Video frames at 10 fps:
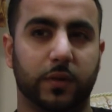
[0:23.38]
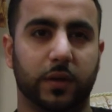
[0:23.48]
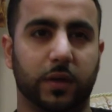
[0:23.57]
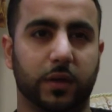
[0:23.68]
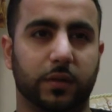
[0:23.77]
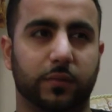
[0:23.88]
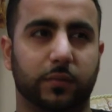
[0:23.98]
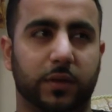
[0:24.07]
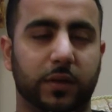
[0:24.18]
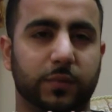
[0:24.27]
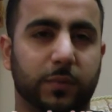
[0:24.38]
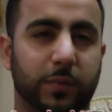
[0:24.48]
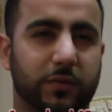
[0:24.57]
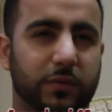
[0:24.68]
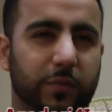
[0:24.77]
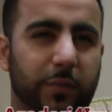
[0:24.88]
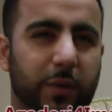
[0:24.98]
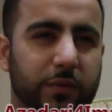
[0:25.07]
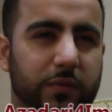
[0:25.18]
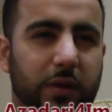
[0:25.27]
it keeps the message of Imam
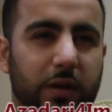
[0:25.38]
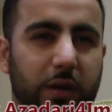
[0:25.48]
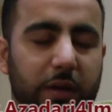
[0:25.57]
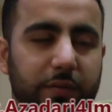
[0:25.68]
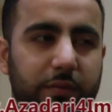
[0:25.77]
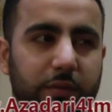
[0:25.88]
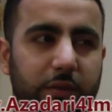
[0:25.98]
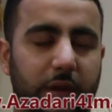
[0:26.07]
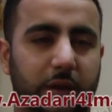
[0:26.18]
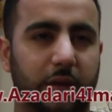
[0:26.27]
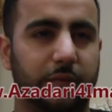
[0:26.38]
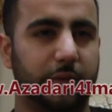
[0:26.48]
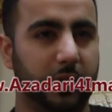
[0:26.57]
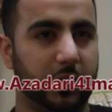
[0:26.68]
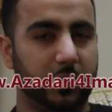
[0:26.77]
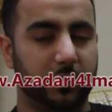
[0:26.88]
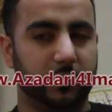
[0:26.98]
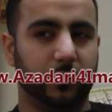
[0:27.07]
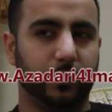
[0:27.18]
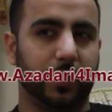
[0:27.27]
Hussein alive. Like every year
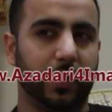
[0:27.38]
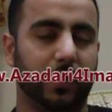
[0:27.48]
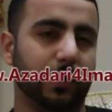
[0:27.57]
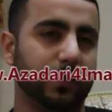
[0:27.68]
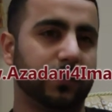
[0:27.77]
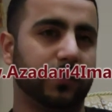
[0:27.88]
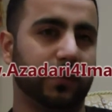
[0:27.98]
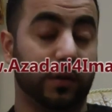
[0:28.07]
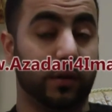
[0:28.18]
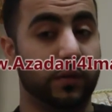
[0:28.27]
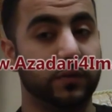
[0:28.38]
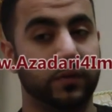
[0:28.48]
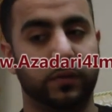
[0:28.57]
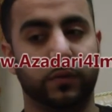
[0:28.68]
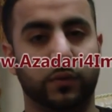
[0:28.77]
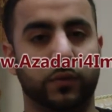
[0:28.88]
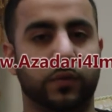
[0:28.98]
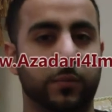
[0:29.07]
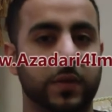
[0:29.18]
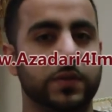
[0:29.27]
we get closer to
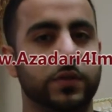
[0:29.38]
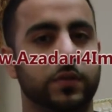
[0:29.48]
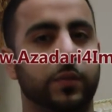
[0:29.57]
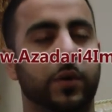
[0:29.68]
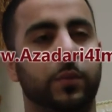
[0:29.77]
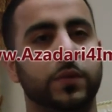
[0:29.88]
the message of Imam